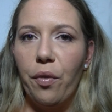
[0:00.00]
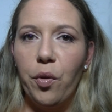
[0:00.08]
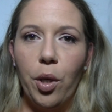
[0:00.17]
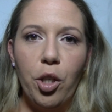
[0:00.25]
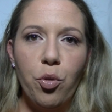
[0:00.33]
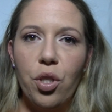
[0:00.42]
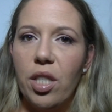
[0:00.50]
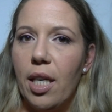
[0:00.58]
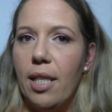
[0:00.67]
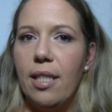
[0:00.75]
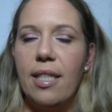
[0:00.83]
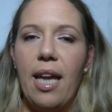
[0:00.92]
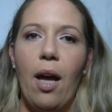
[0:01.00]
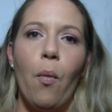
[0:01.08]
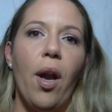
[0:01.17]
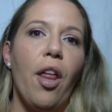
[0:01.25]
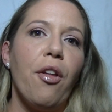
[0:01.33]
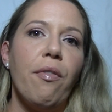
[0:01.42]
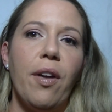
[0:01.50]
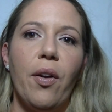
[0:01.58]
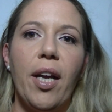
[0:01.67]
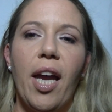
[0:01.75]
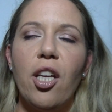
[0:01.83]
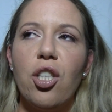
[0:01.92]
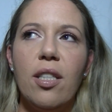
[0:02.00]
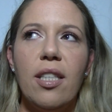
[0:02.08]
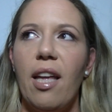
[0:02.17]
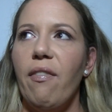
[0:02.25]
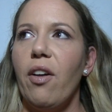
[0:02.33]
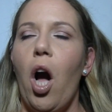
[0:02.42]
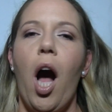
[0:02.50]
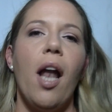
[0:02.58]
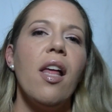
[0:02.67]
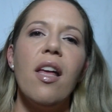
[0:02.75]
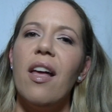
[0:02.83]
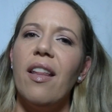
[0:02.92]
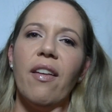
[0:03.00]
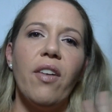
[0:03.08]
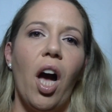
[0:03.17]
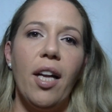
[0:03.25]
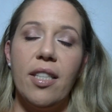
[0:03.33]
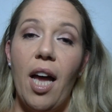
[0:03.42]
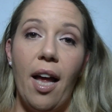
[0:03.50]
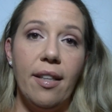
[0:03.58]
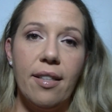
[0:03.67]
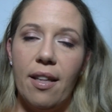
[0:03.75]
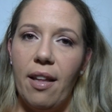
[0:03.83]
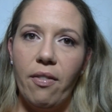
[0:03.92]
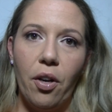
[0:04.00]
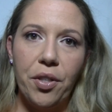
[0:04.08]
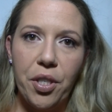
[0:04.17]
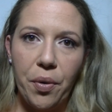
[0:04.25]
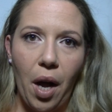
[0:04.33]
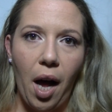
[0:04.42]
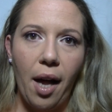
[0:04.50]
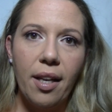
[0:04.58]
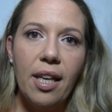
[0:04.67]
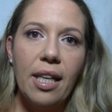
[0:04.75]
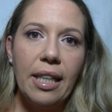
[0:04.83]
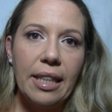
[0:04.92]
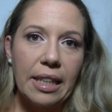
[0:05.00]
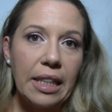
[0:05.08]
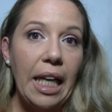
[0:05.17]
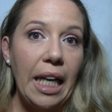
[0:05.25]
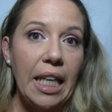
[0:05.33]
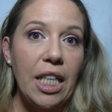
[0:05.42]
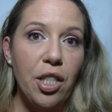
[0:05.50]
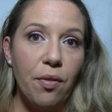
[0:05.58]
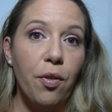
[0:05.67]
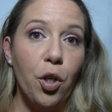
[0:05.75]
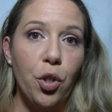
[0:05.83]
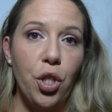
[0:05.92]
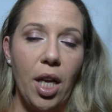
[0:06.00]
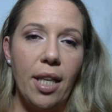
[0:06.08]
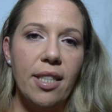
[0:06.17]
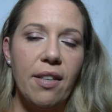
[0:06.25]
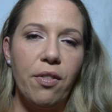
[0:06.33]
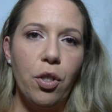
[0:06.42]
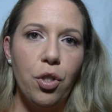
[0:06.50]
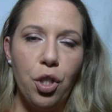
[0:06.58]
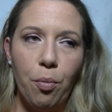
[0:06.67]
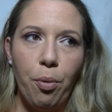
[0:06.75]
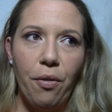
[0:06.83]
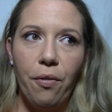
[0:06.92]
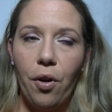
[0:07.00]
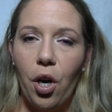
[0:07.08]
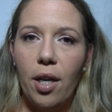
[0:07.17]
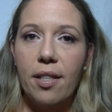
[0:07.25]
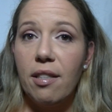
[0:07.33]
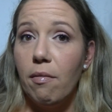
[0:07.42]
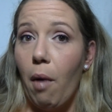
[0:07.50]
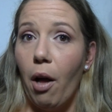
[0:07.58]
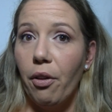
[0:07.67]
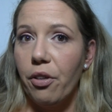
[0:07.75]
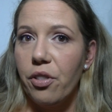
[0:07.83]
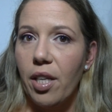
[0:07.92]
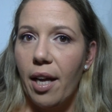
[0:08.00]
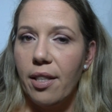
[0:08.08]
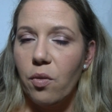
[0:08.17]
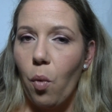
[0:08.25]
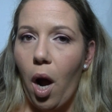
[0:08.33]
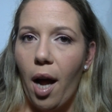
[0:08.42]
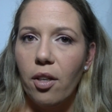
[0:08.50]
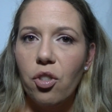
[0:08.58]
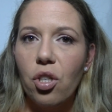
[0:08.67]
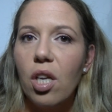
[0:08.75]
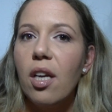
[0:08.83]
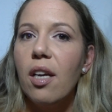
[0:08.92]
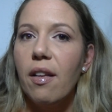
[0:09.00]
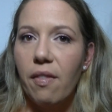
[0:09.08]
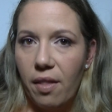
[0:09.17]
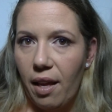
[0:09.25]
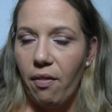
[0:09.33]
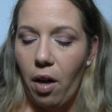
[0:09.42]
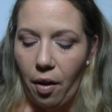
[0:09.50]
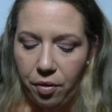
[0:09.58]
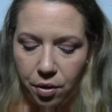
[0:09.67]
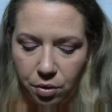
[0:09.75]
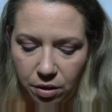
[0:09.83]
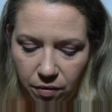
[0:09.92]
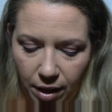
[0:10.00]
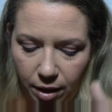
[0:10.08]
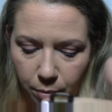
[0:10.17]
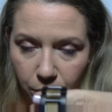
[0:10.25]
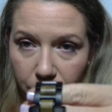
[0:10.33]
if you're interested in seeing what other variations they've got. They've got tons, and they've also got ladies versions. If you do prefer a smaller size watch, they've got those available